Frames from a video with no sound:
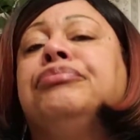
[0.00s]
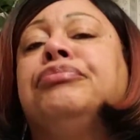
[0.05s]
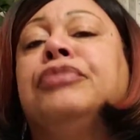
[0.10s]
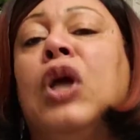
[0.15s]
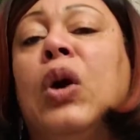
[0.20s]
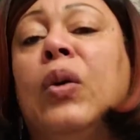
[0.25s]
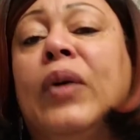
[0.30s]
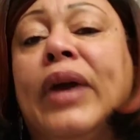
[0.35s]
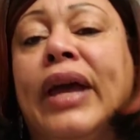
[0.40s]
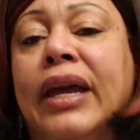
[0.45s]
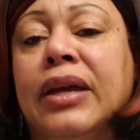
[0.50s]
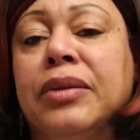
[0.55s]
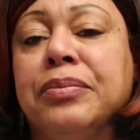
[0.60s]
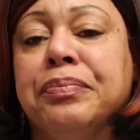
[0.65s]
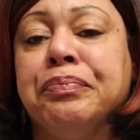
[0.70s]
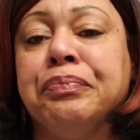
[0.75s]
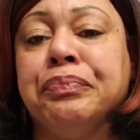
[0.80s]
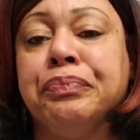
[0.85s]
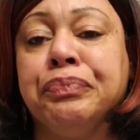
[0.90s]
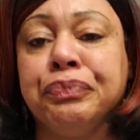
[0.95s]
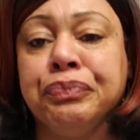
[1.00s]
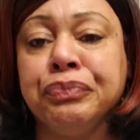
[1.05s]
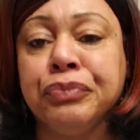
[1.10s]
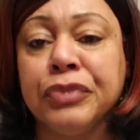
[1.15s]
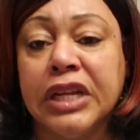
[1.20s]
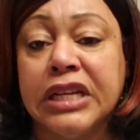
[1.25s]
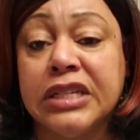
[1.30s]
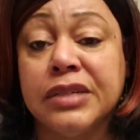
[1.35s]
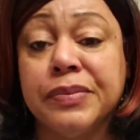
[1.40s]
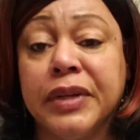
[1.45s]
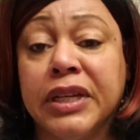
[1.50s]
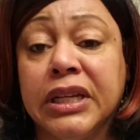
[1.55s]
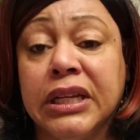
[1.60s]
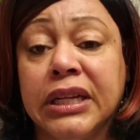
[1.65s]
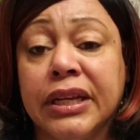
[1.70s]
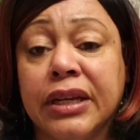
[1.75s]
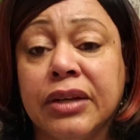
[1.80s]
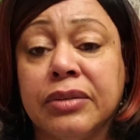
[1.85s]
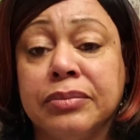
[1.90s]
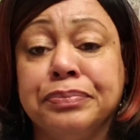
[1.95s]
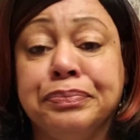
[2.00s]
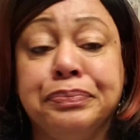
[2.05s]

Okay, let's be clear.